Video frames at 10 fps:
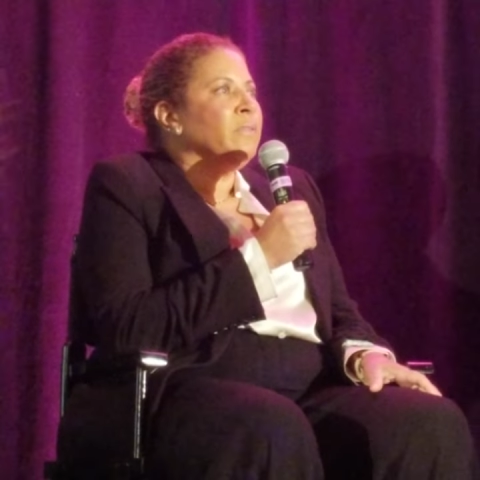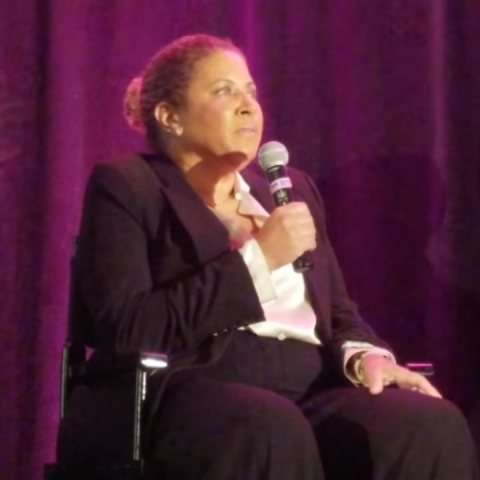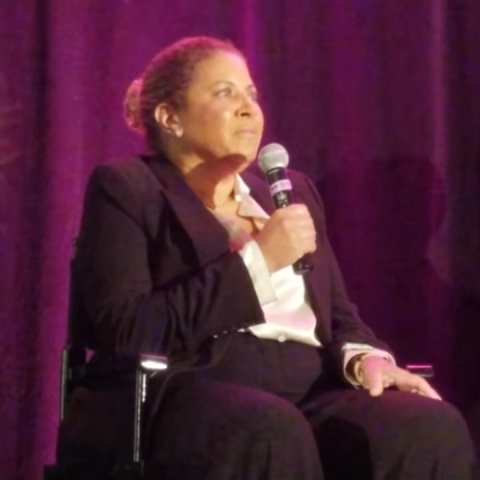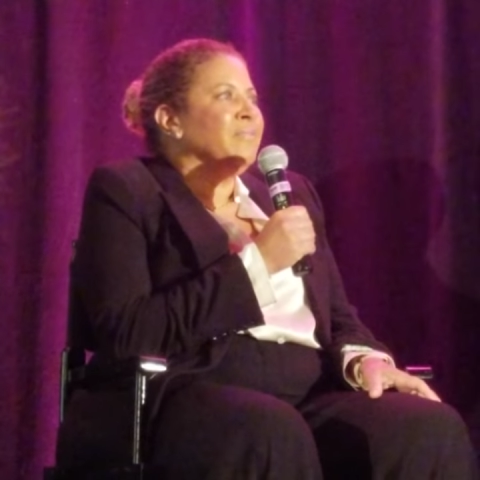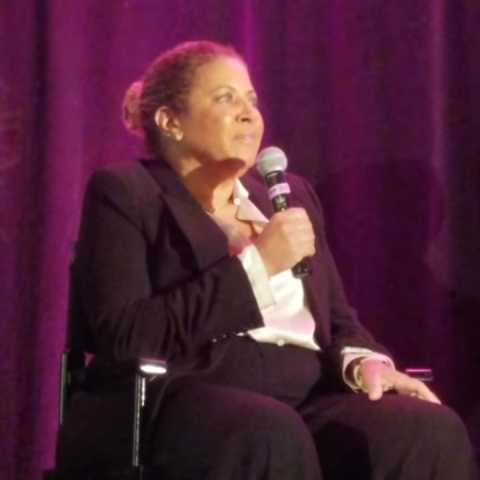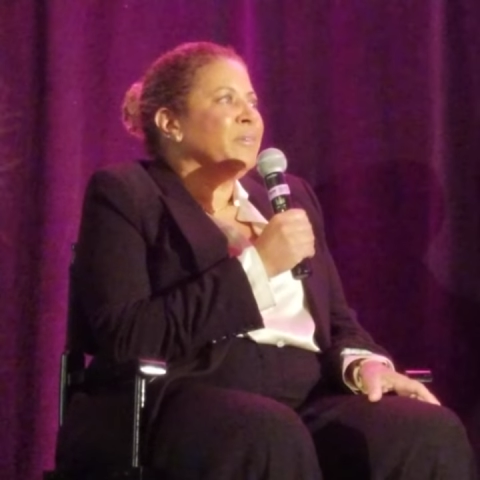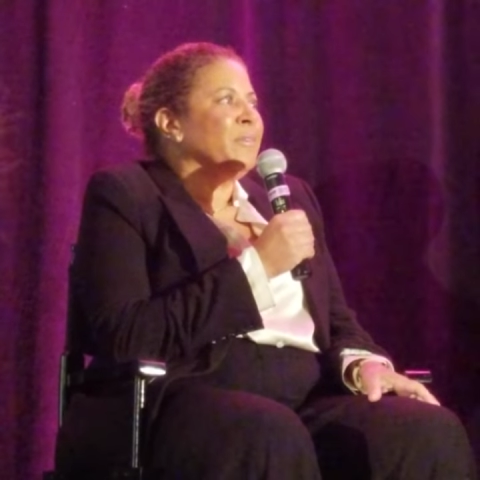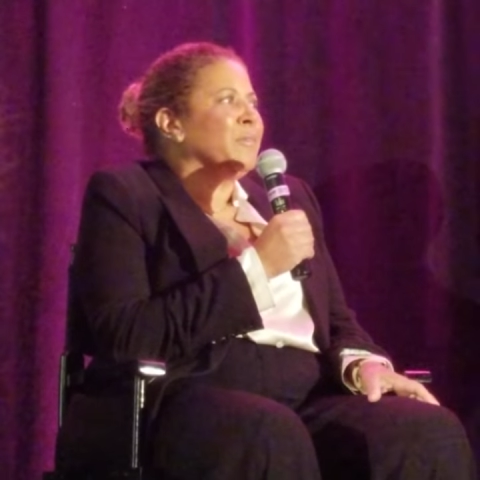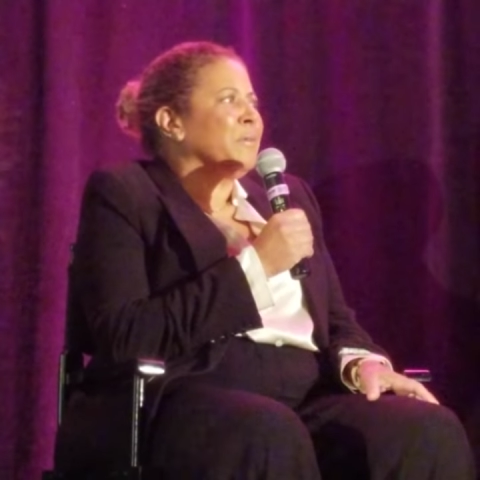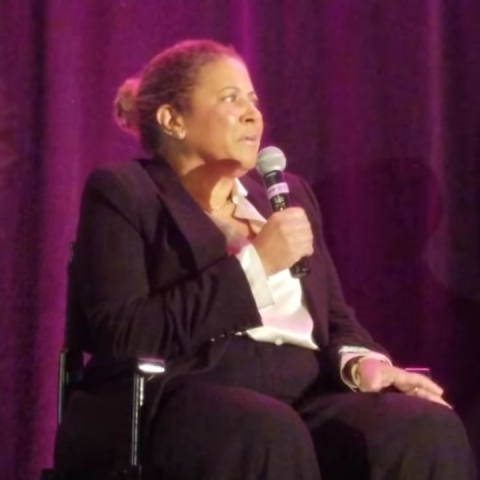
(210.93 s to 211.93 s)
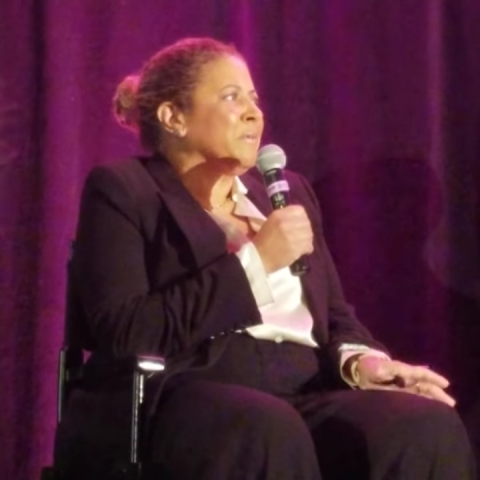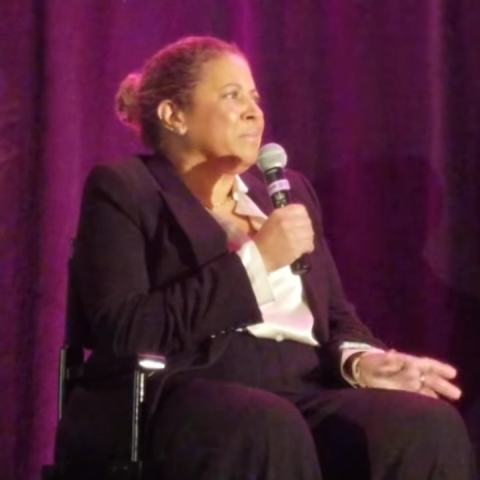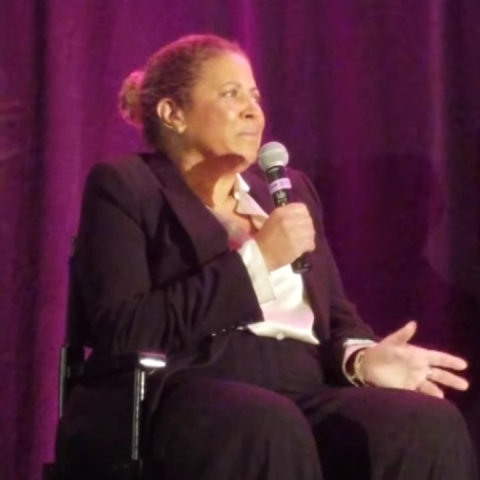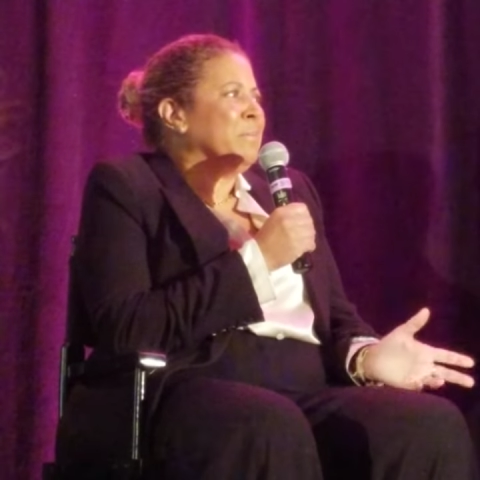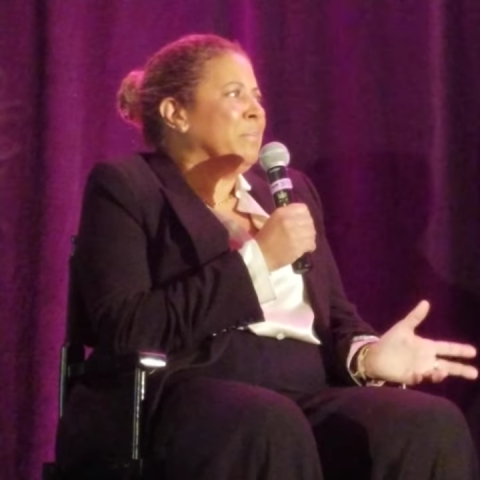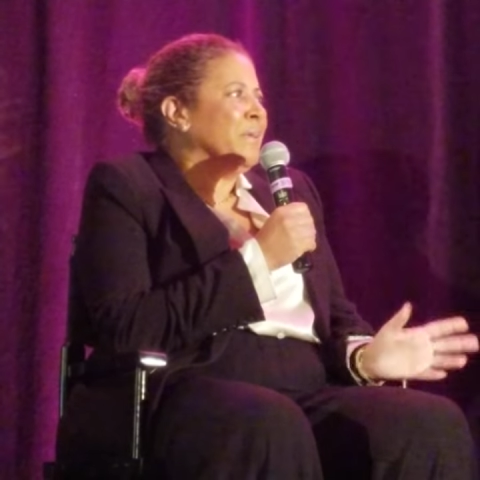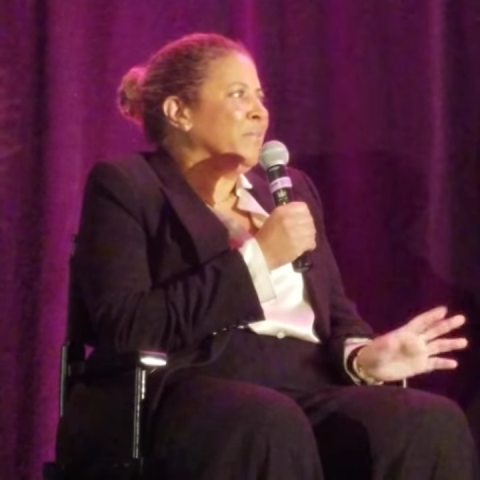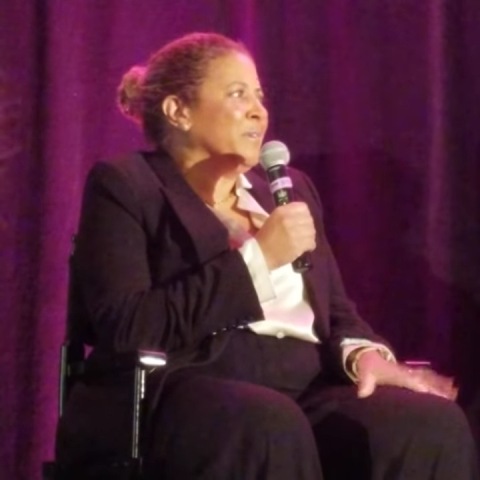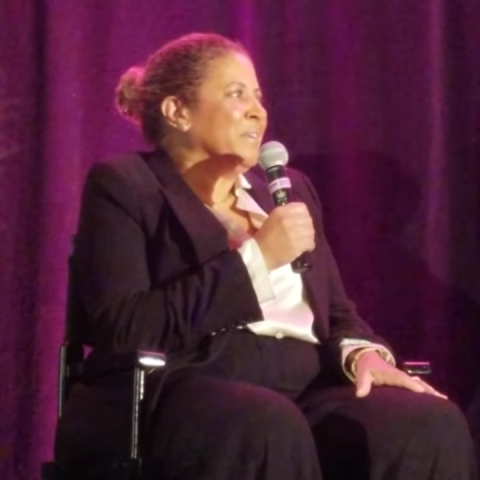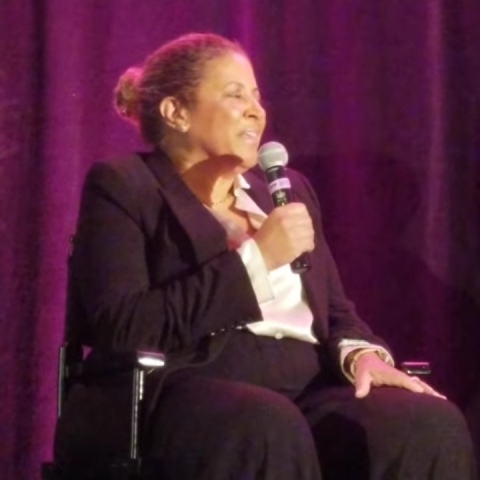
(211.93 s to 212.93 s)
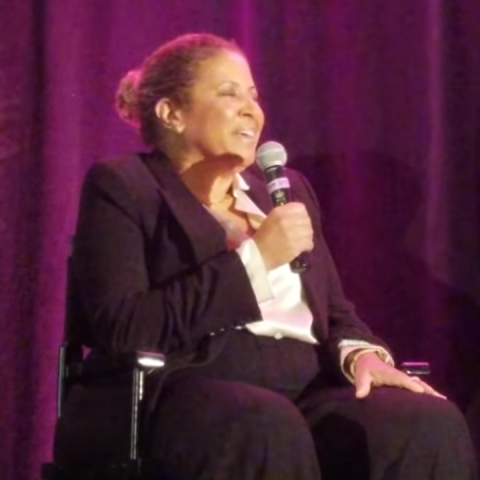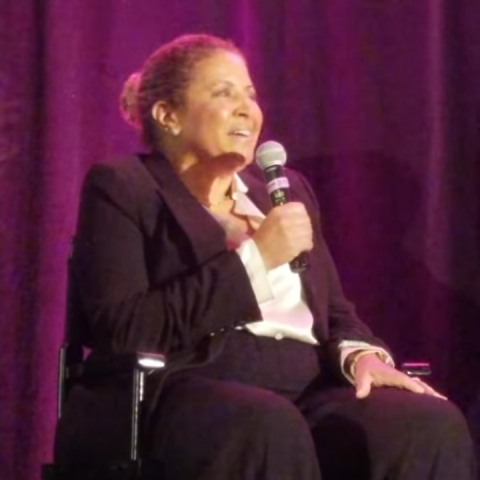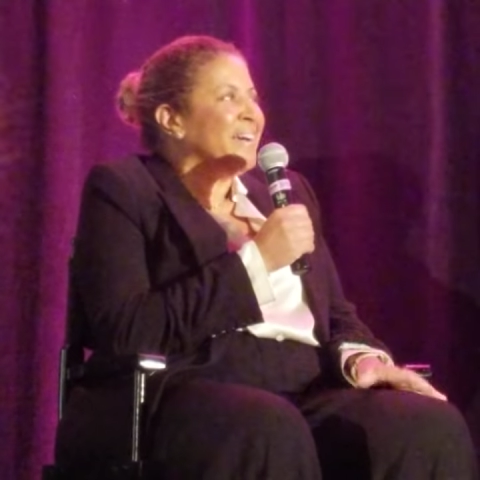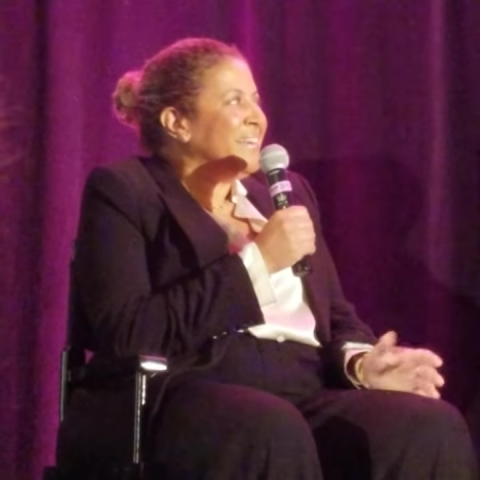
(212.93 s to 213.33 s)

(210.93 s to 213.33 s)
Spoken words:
of the shows I've been binging that